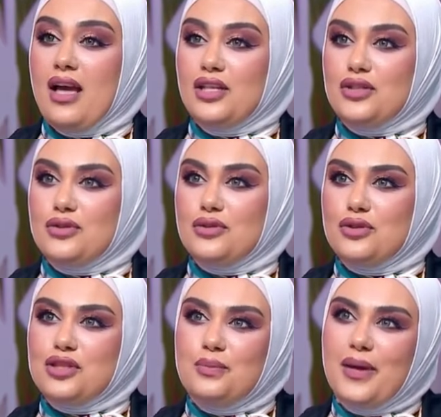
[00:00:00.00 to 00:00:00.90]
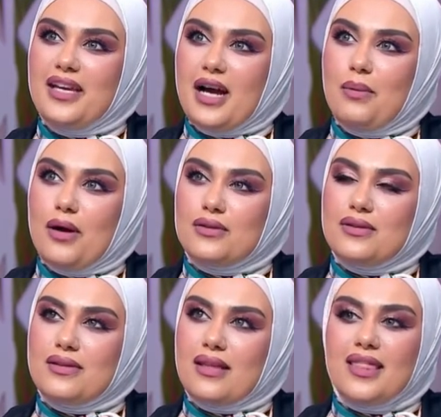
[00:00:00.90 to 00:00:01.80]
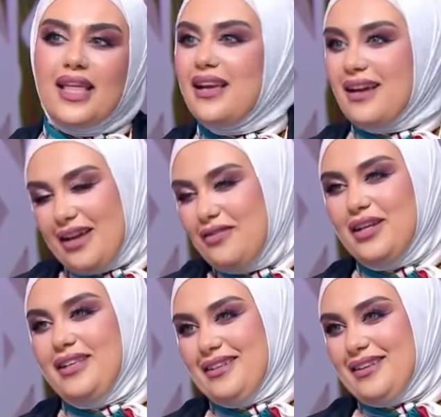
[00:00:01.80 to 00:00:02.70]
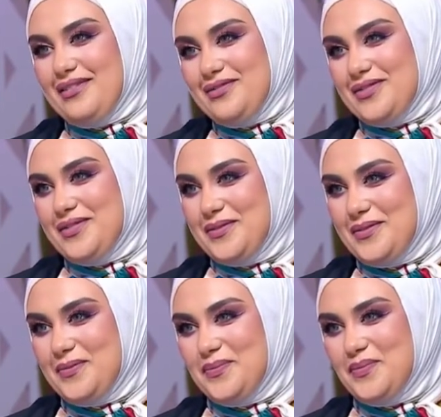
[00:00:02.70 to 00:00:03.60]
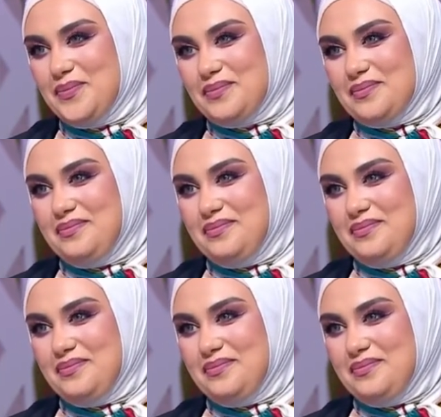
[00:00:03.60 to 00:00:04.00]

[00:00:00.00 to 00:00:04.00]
to to speak about the thing I really love. Well, thank you for being